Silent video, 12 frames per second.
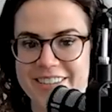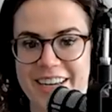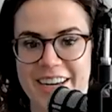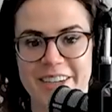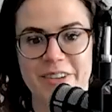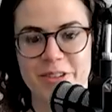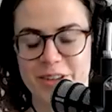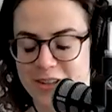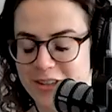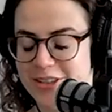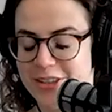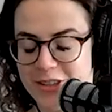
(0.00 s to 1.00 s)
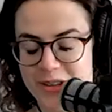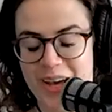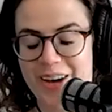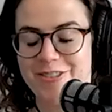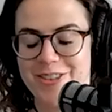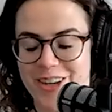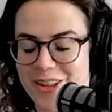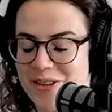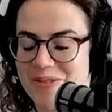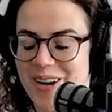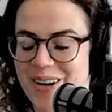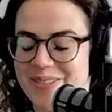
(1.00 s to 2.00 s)
excited for her to do that for
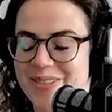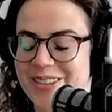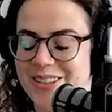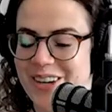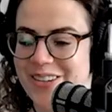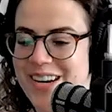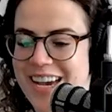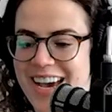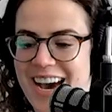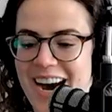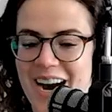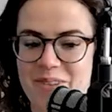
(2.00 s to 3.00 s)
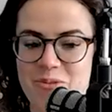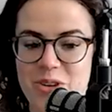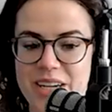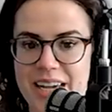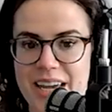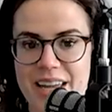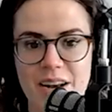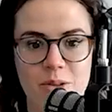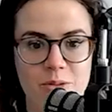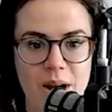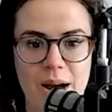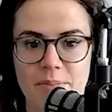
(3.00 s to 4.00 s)
other moms. So um, we
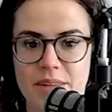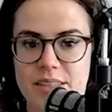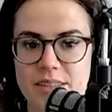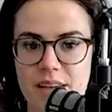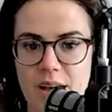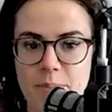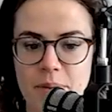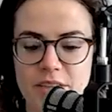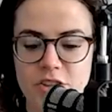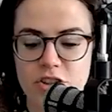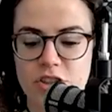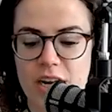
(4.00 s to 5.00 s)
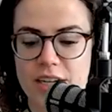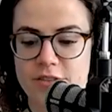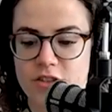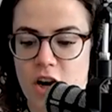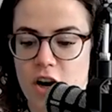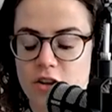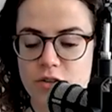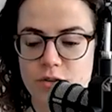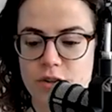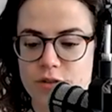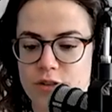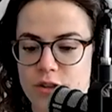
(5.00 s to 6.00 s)
can wrap this up and just kind of talk
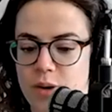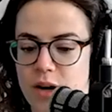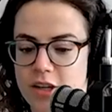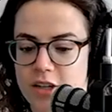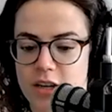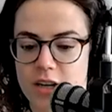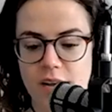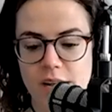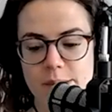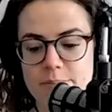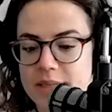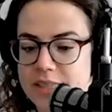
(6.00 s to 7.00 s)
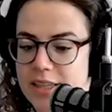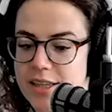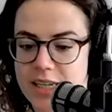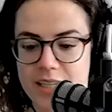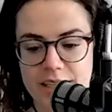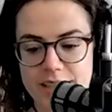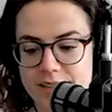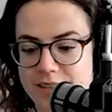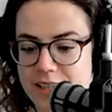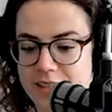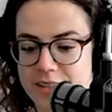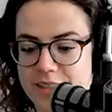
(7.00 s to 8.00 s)
through a few other miscellaneous
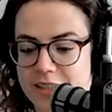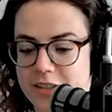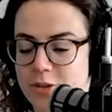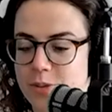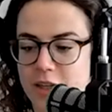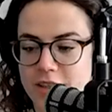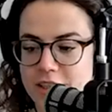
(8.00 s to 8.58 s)
things here. So we